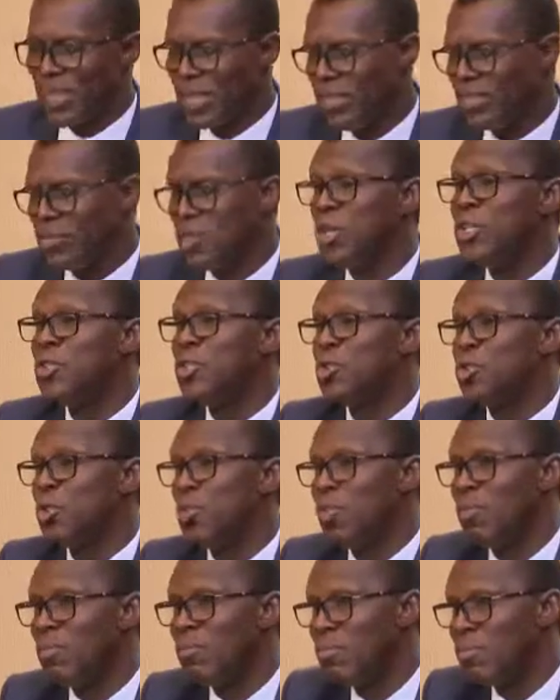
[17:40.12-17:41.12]
he's going
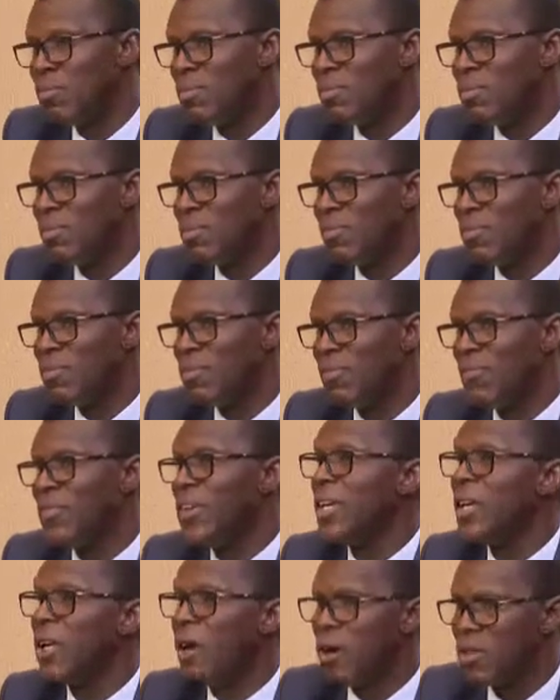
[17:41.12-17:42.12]
to
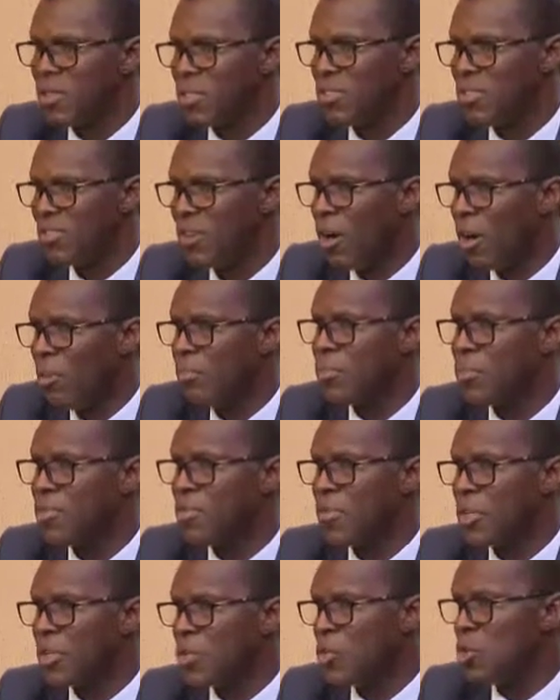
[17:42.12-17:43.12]
fill all these forms
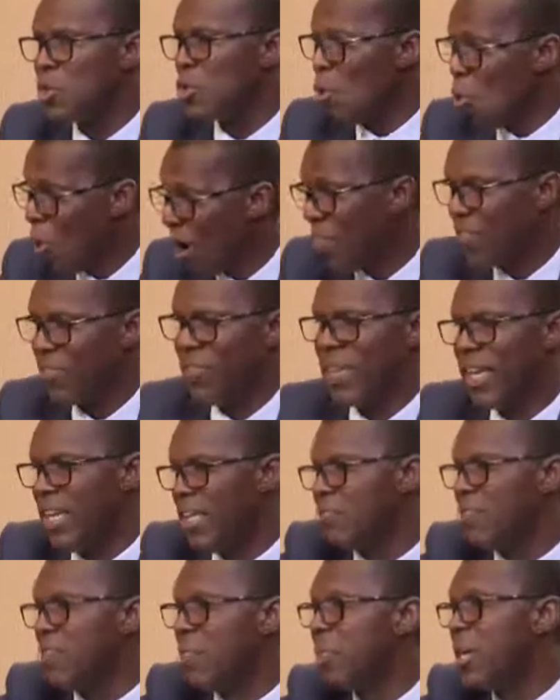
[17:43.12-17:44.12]
for you with the
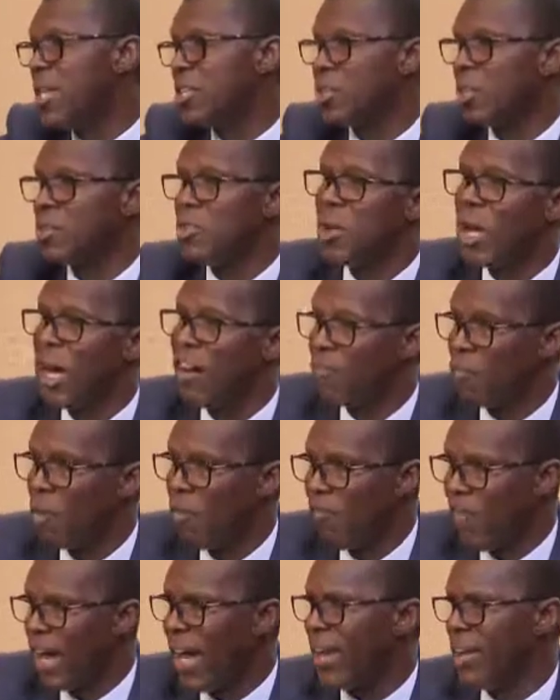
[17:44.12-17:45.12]
information you have
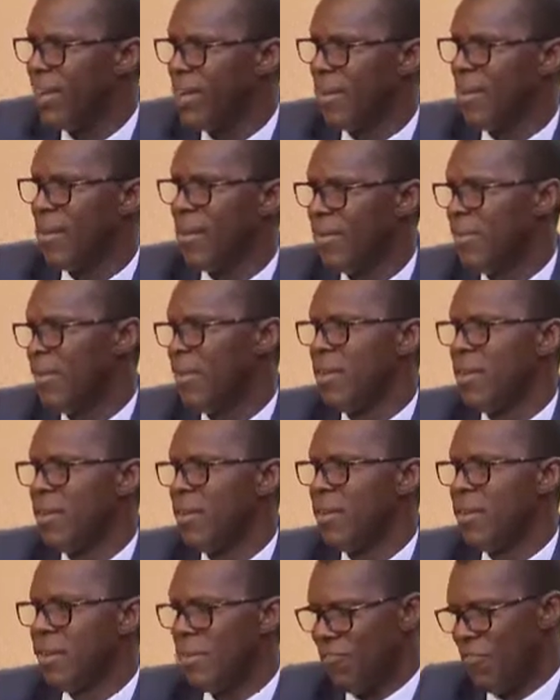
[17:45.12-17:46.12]
provided.
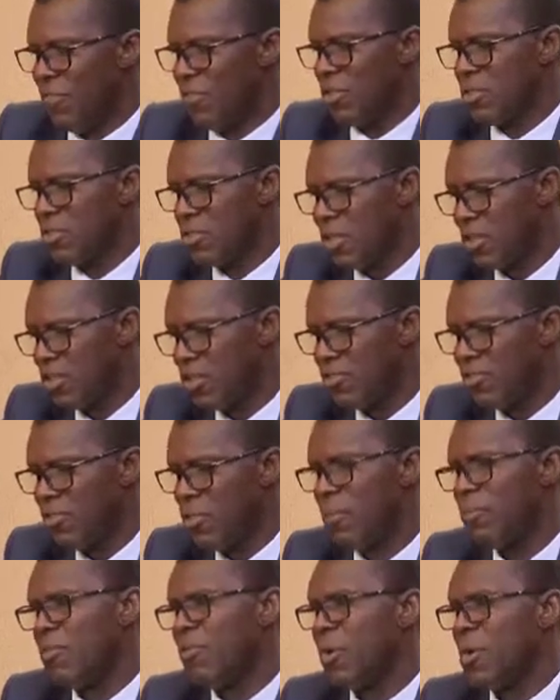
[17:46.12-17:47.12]
He fills all these
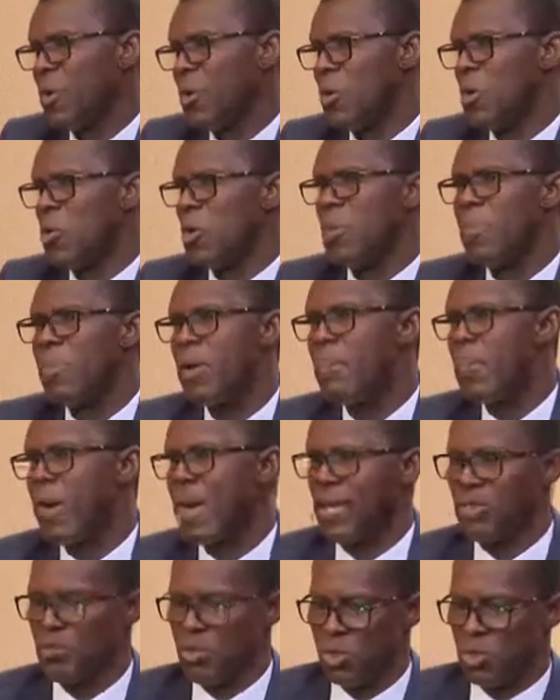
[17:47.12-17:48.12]
forms for you. He
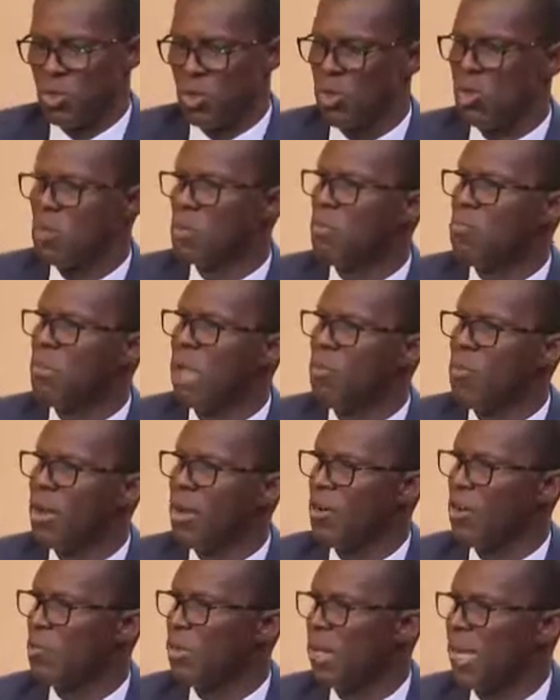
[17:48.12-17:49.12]
prepares what you call the
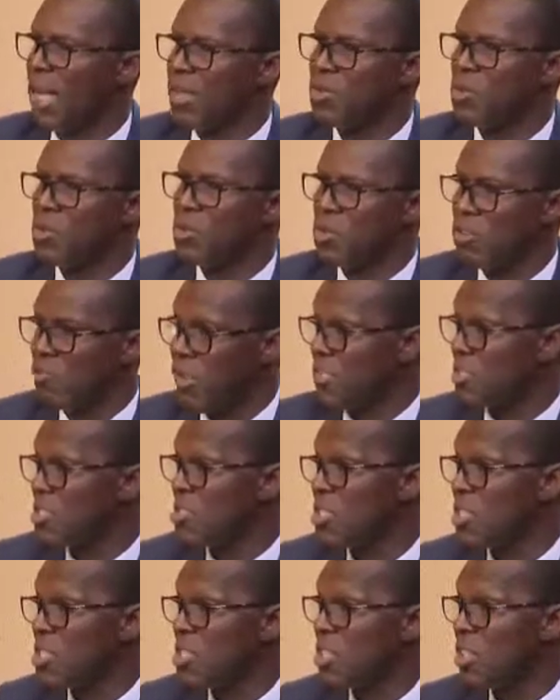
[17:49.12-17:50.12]
memorandum and articles of
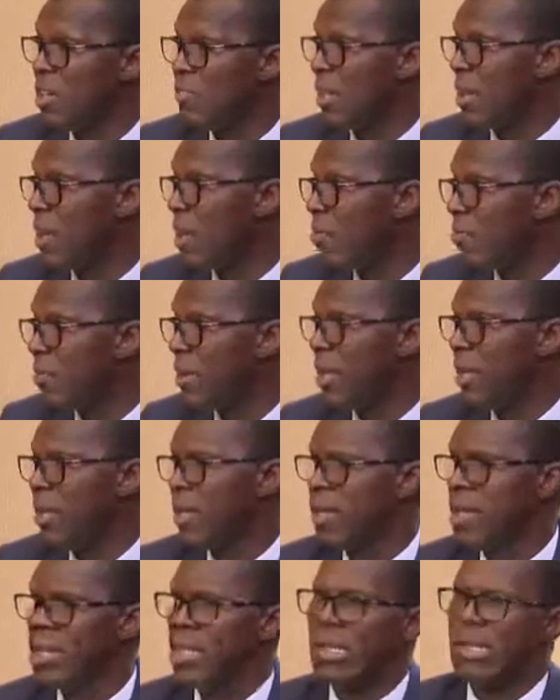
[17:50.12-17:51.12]
association of the company.
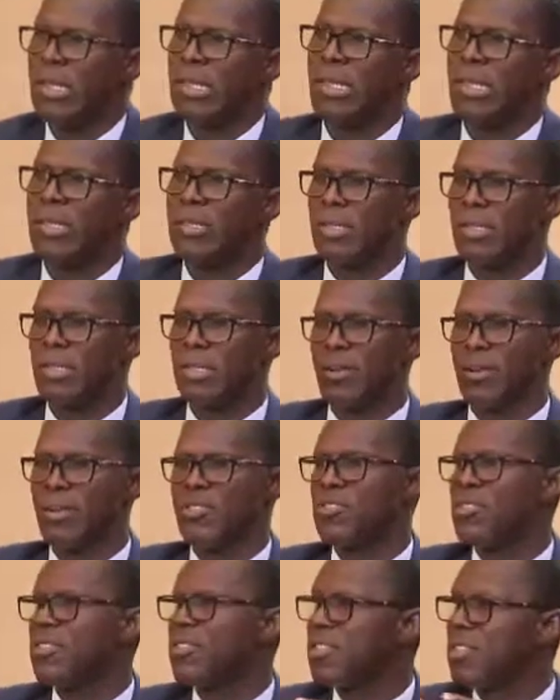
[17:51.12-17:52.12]
This
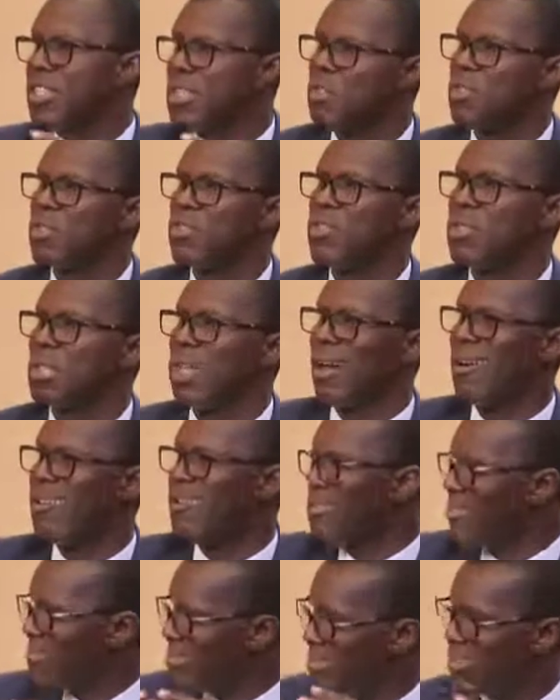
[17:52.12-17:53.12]
constitutes the
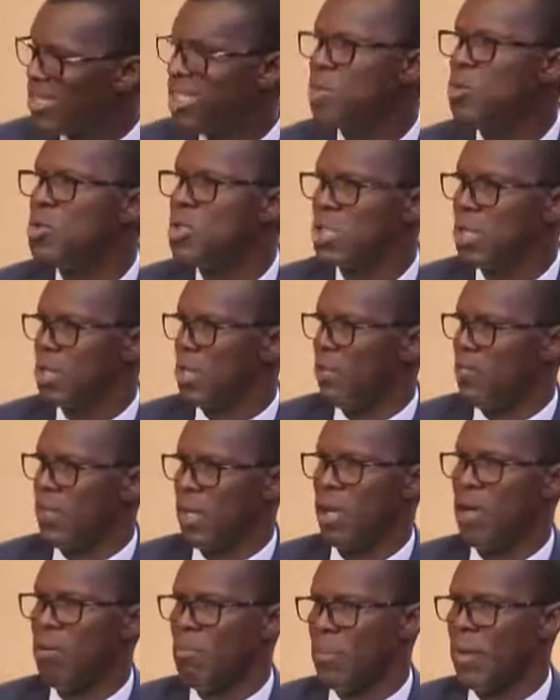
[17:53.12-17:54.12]
constitution of the
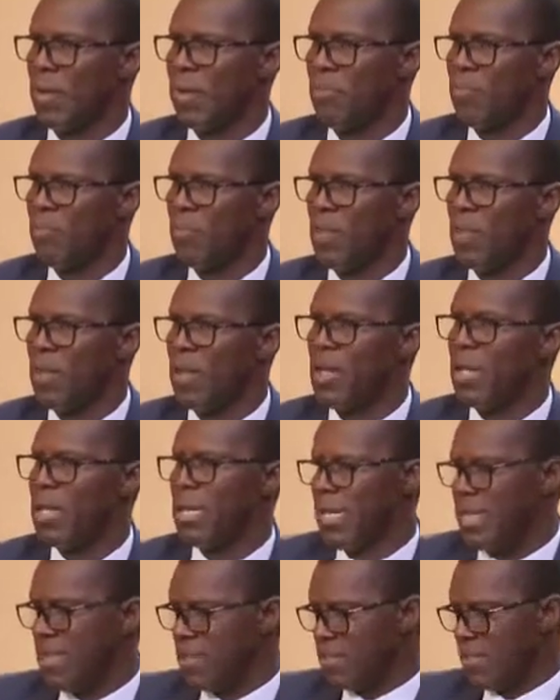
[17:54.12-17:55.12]
company.
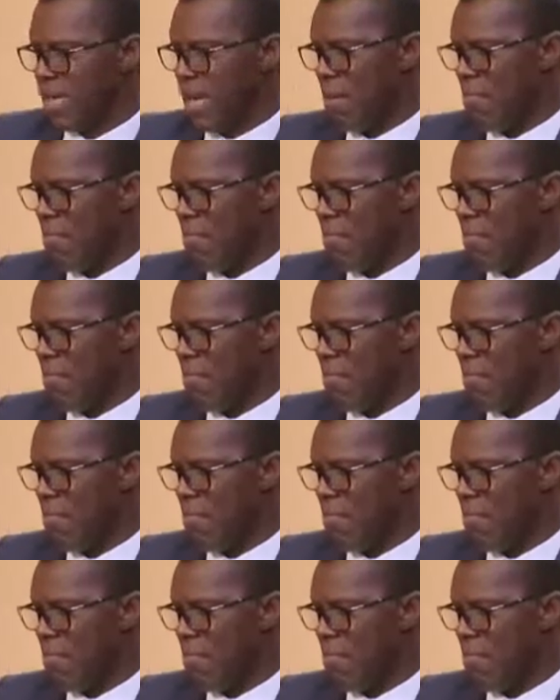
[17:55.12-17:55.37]
This